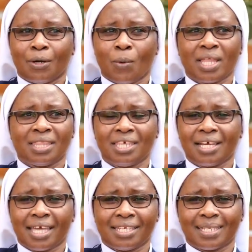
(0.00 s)
One
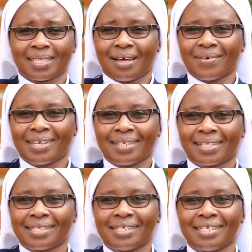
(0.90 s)
thing I discovered
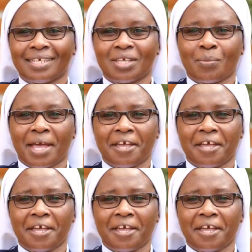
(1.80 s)
is that in Hekima,